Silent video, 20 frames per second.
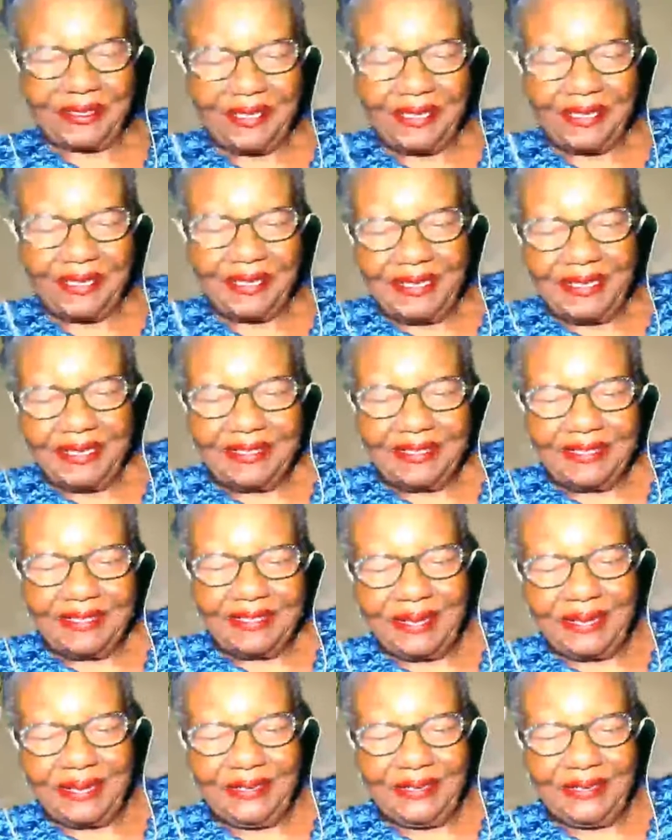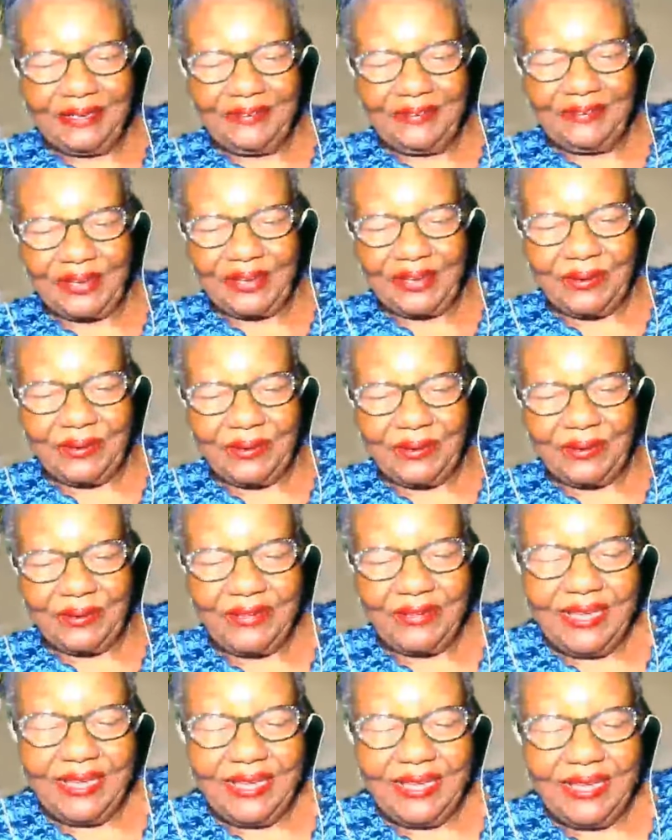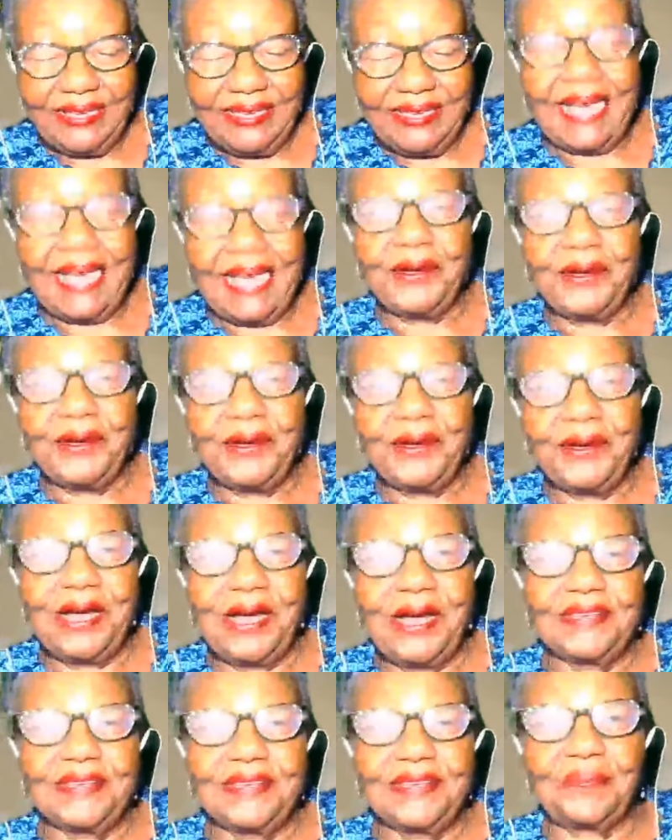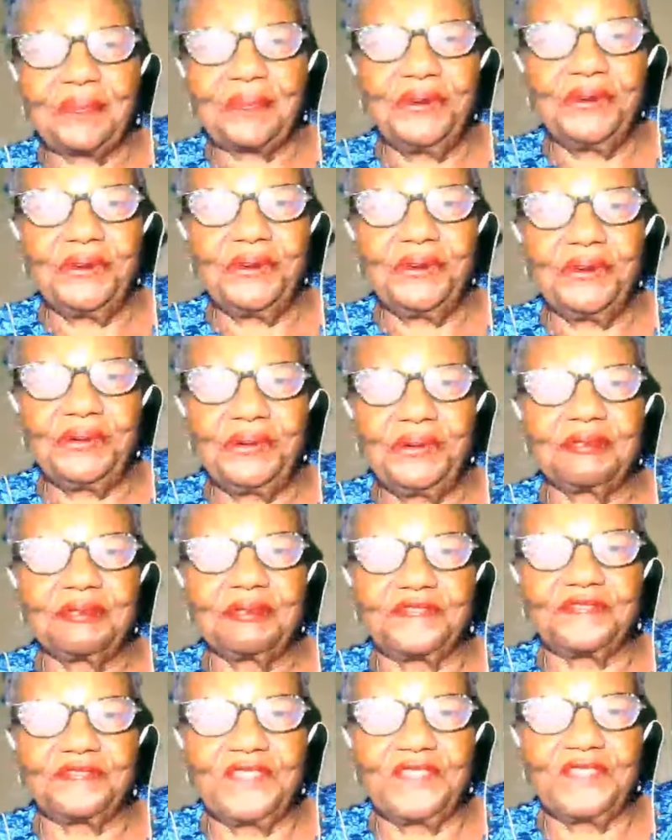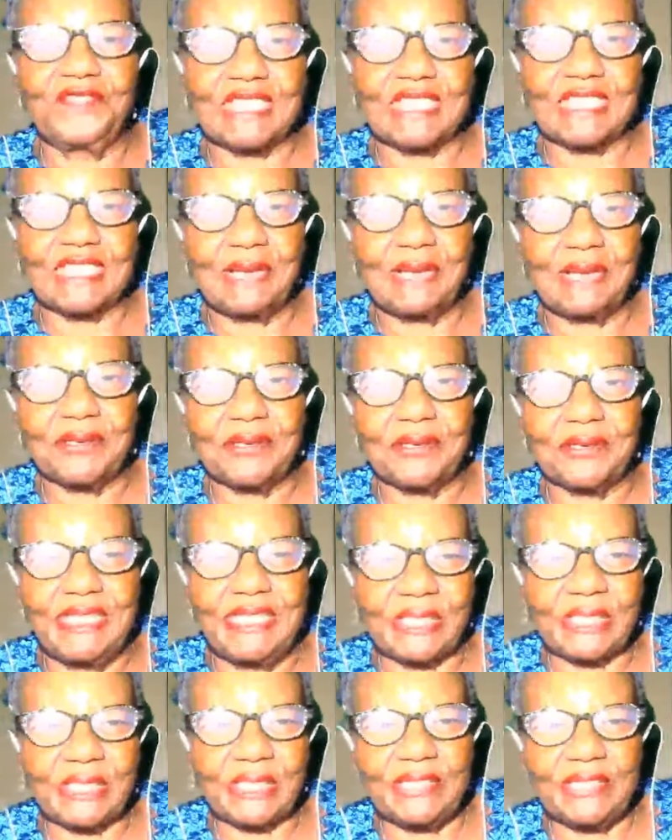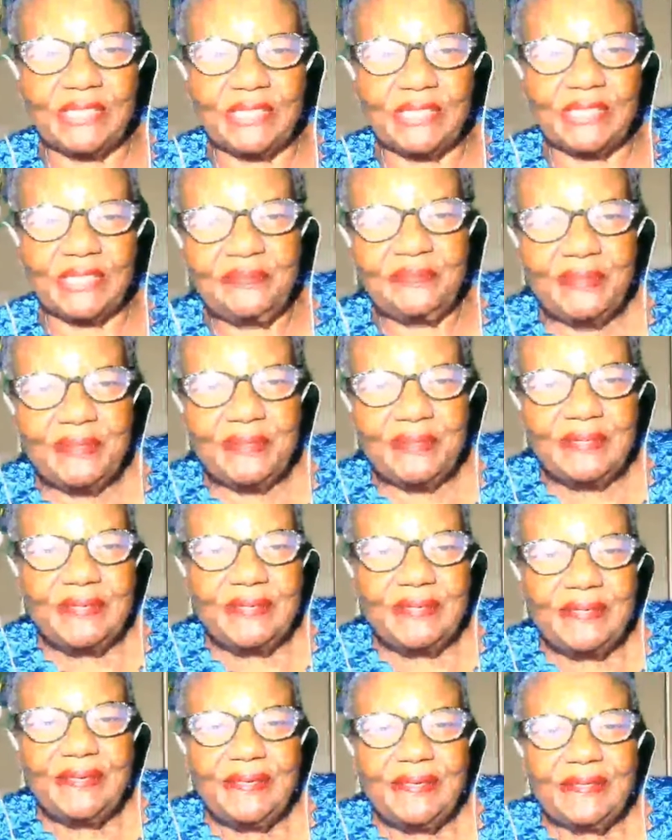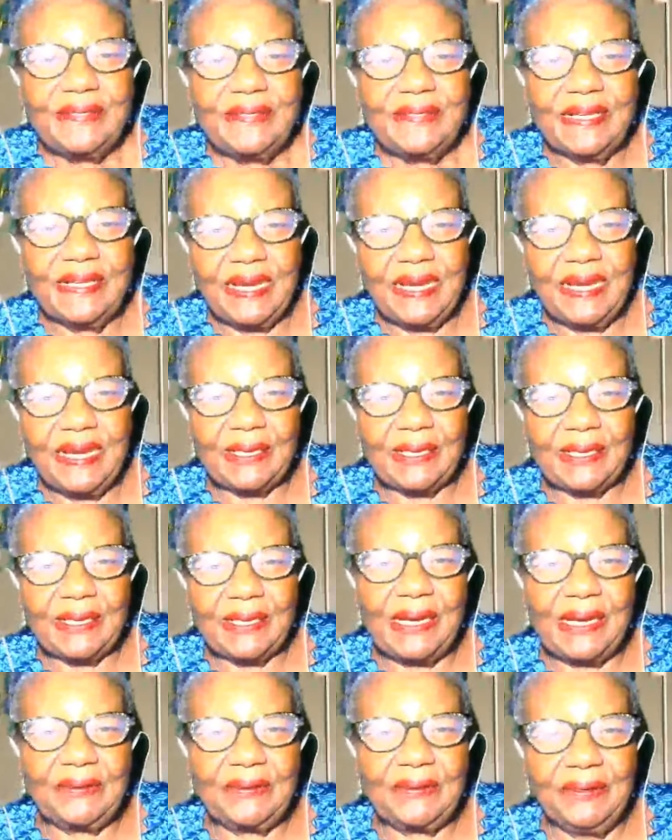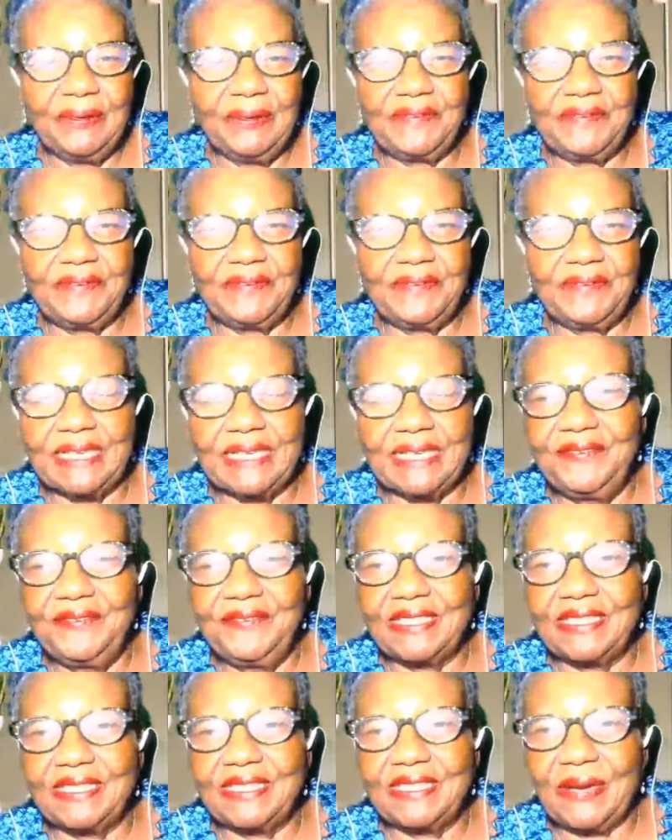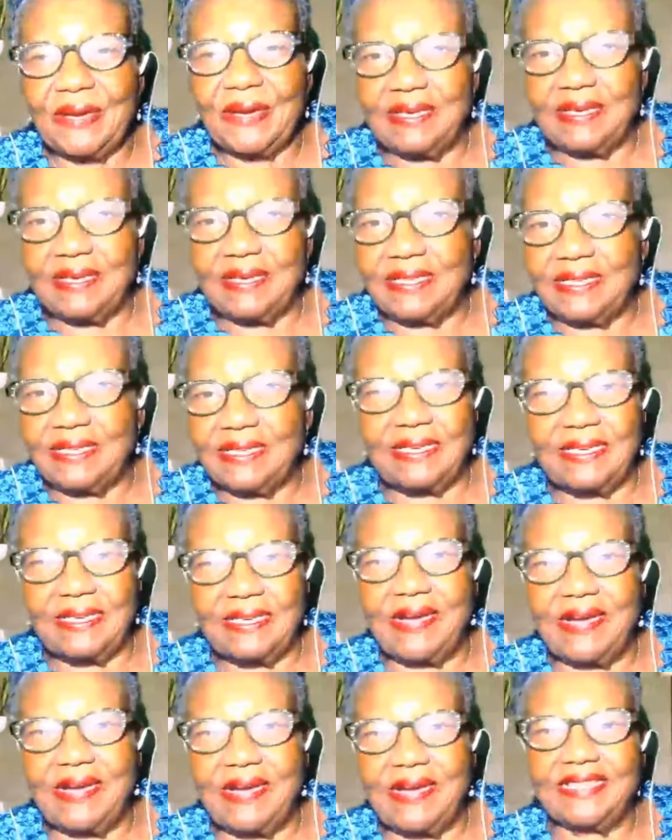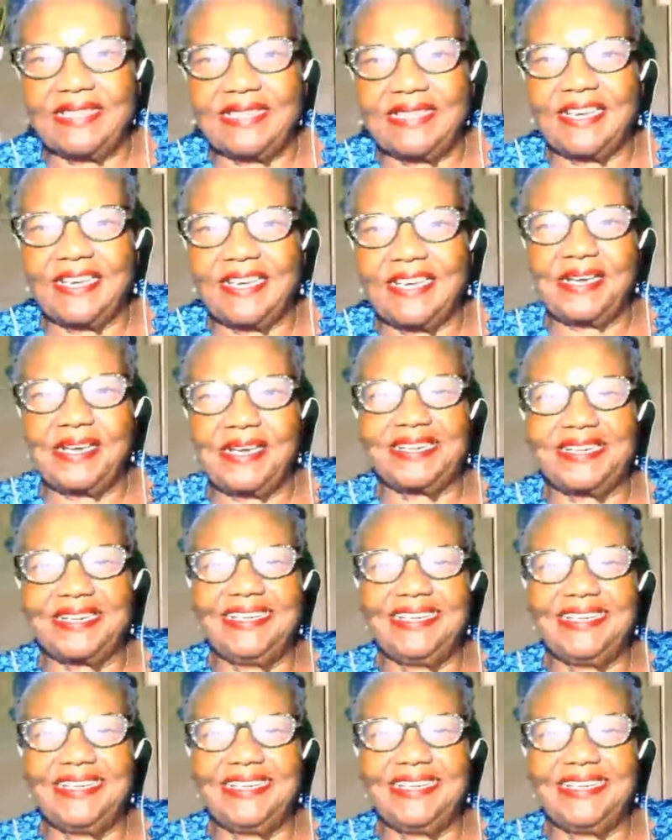They don't even know. Yeah, I know I disappeared when I was fixing my green screen. They like, I don't know if I could even thought about that. No, I hadn't thought about it either.